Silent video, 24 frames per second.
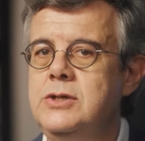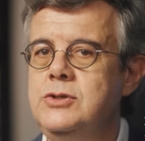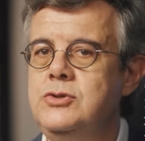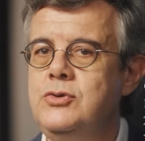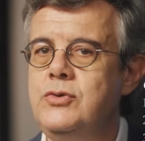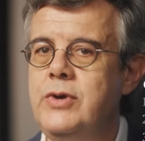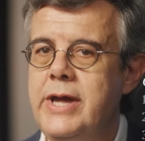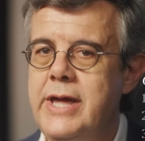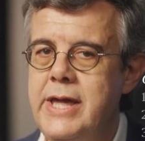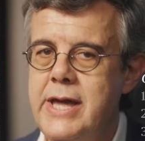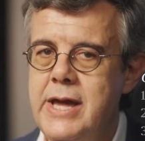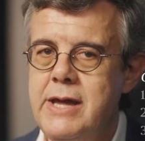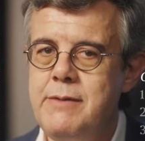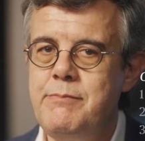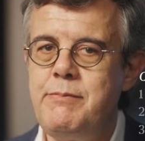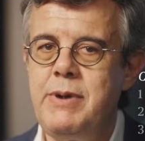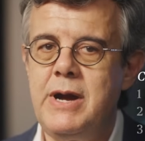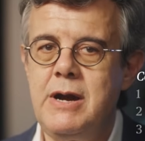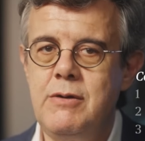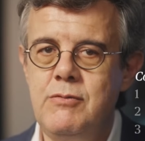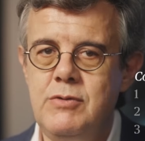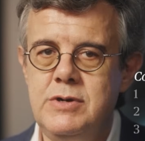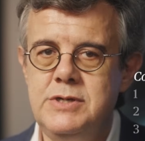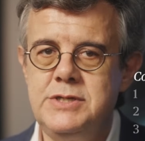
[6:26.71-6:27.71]
to
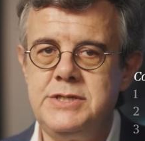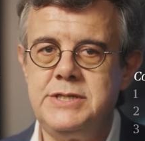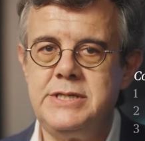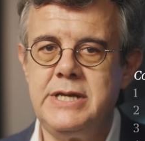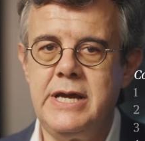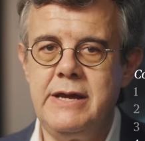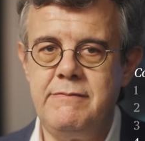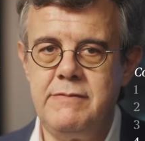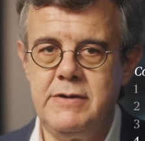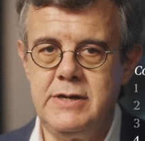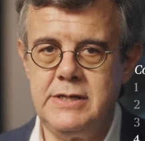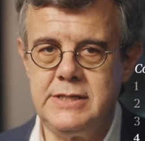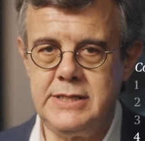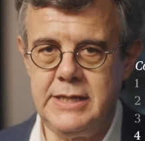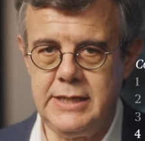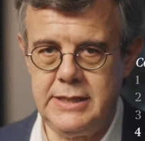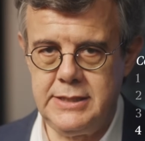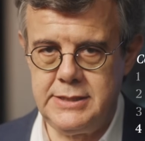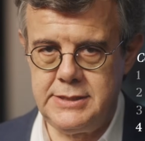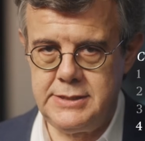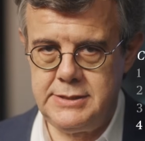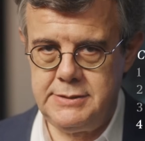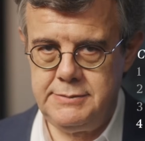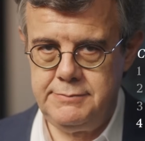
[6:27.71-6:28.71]
AI-powered cyber
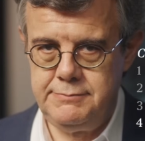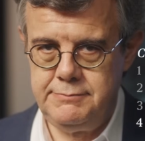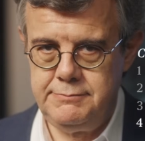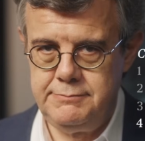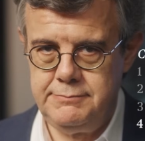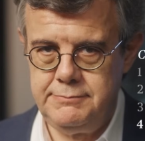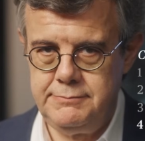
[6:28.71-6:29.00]
attacks.